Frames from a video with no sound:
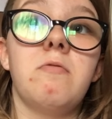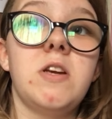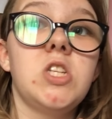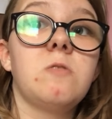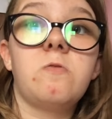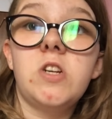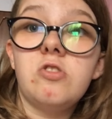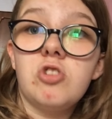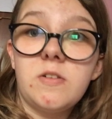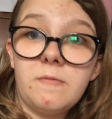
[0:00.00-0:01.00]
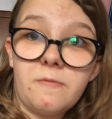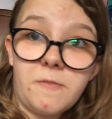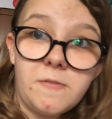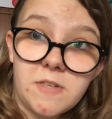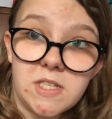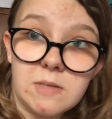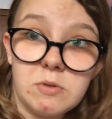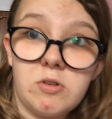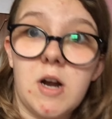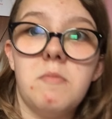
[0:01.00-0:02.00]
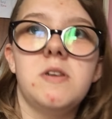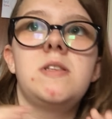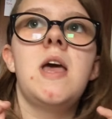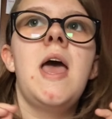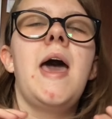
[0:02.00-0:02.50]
reach 350 subscribers,